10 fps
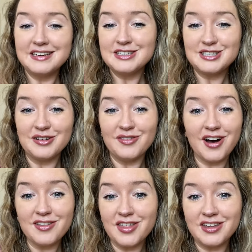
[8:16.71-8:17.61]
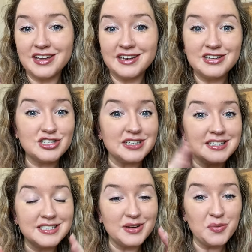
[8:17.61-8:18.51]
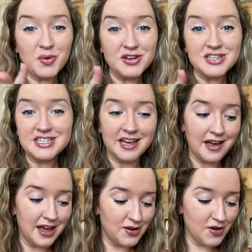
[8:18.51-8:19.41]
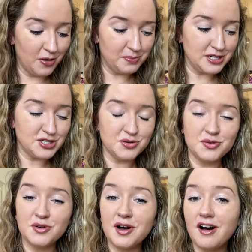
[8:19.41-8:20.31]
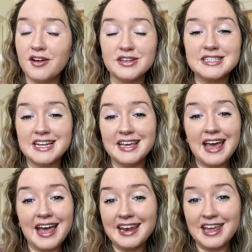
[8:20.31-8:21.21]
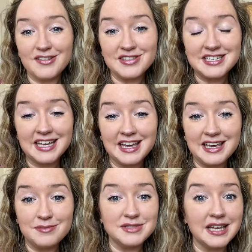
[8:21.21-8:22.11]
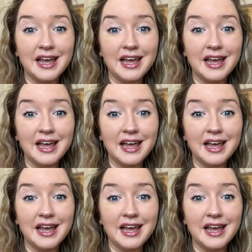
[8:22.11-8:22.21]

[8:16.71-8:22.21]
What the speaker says: So rather than just wonder and not be sure, honestly, any of the teams,